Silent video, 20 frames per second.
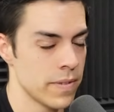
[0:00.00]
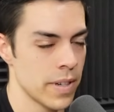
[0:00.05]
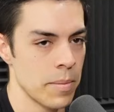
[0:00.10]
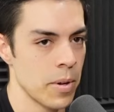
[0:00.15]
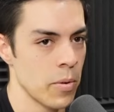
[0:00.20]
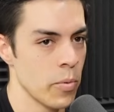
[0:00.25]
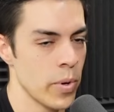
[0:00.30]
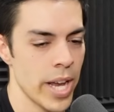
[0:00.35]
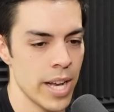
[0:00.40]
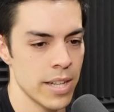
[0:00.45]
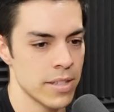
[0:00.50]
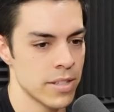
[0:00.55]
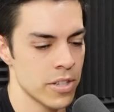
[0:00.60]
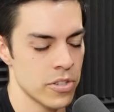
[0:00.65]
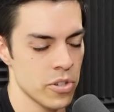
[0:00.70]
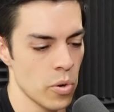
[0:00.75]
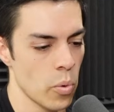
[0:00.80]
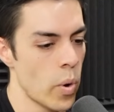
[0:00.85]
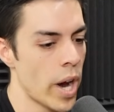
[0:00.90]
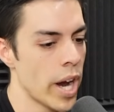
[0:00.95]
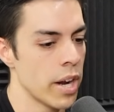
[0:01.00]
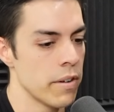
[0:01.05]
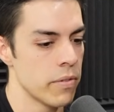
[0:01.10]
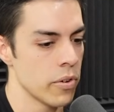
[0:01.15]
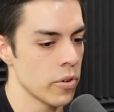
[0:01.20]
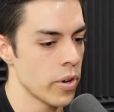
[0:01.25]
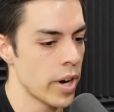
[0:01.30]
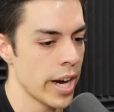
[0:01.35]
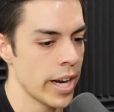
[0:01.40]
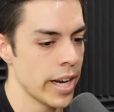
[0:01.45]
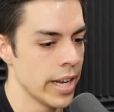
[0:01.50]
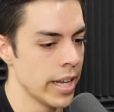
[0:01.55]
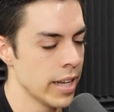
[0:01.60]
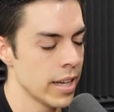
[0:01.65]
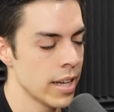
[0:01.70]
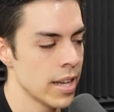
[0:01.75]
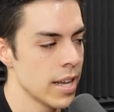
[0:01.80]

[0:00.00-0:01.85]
I mean, we had such a wide variety.